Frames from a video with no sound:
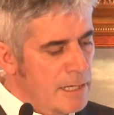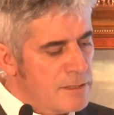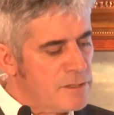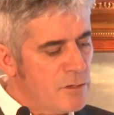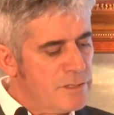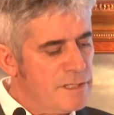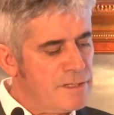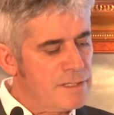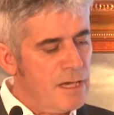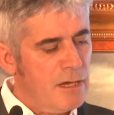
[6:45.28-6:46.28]
So
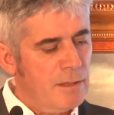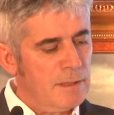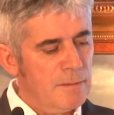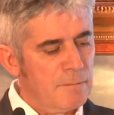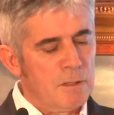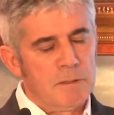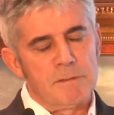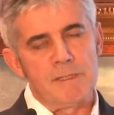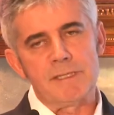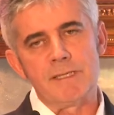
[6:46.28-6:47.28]
this, uh,
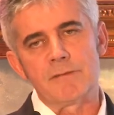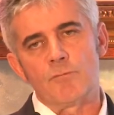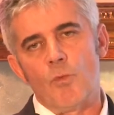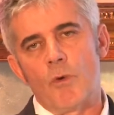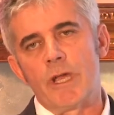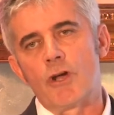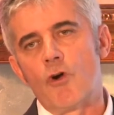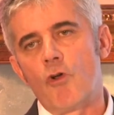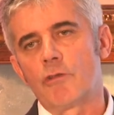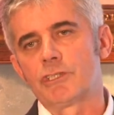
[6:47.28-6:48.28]
this is what we
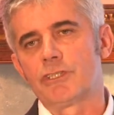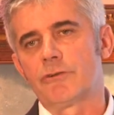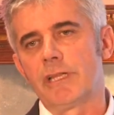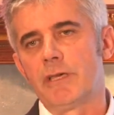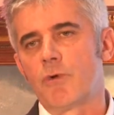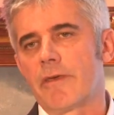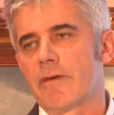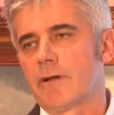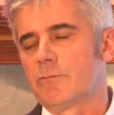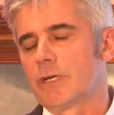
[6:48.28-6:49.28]
call generally,
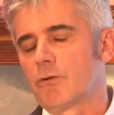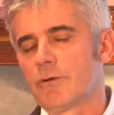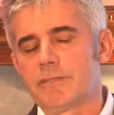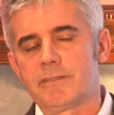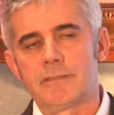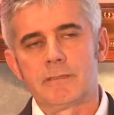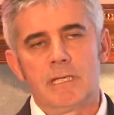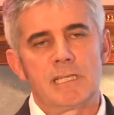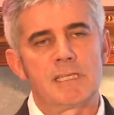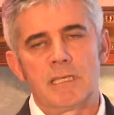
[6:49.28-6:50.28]
whether we call it in
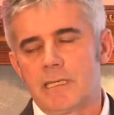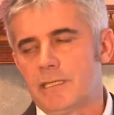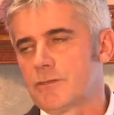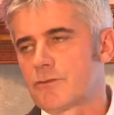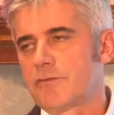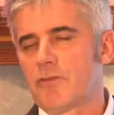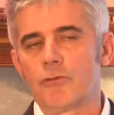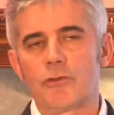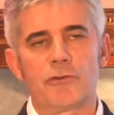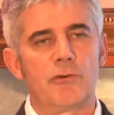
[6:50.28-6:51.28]
Industry
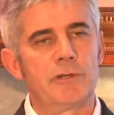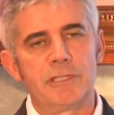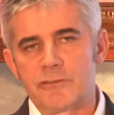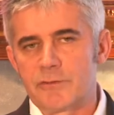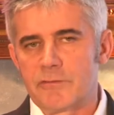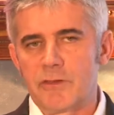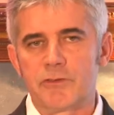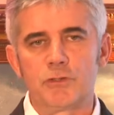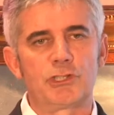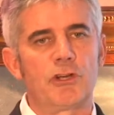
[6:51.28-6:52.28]
four point oh, Industry of the
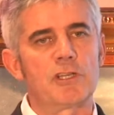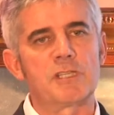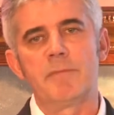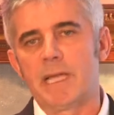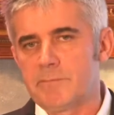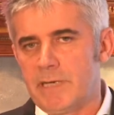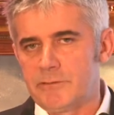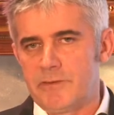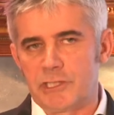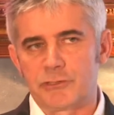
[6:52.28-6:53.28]
Future, smart
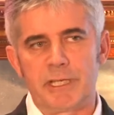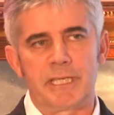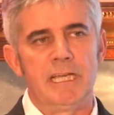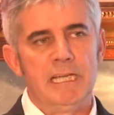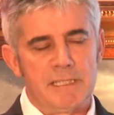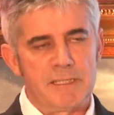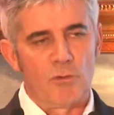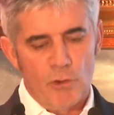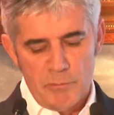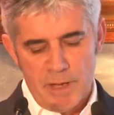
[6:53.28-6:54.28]
manufacturing. It's
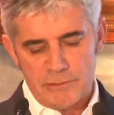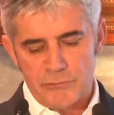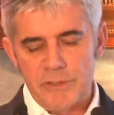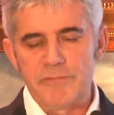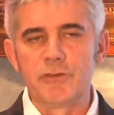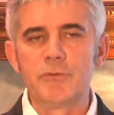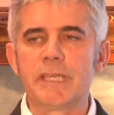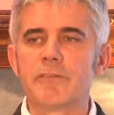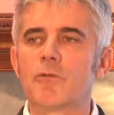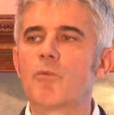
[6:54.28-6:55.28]
all about
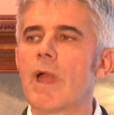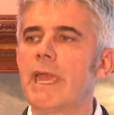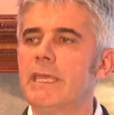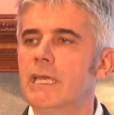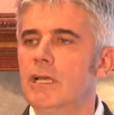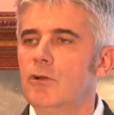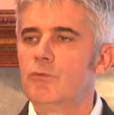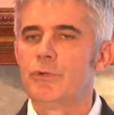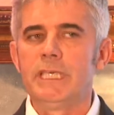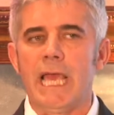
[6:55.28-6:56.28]
reviewing the way
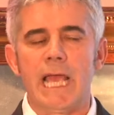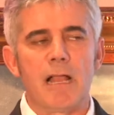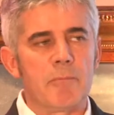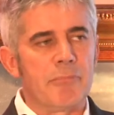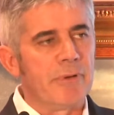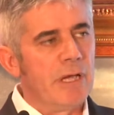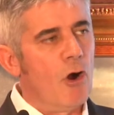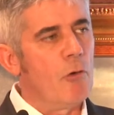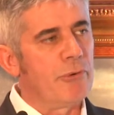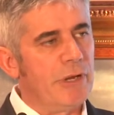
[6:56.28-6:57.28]
we help
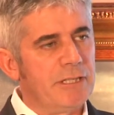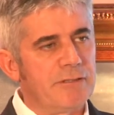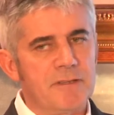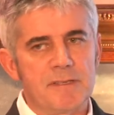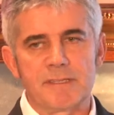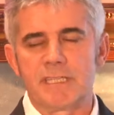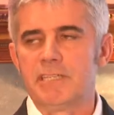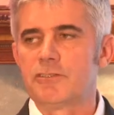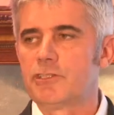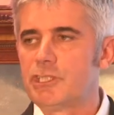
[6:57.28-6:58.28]
operators
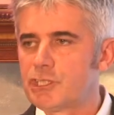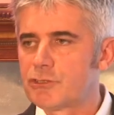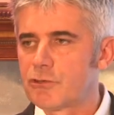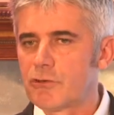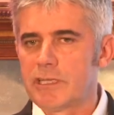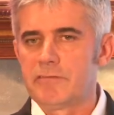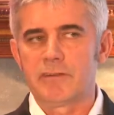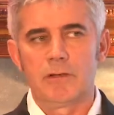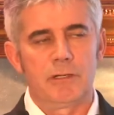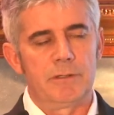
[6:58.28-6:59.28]
in the digital, in,
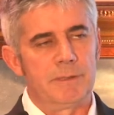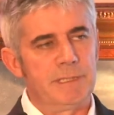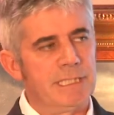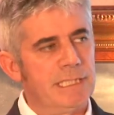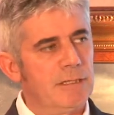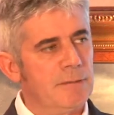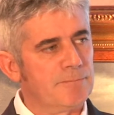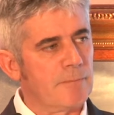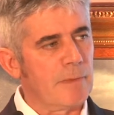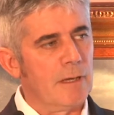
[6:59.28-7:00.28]
uh, in the
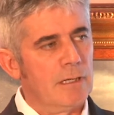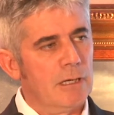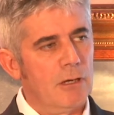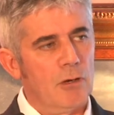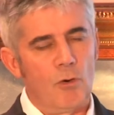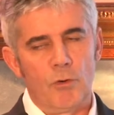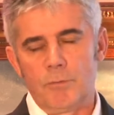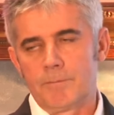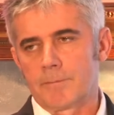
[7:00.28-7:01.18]
um, Uh,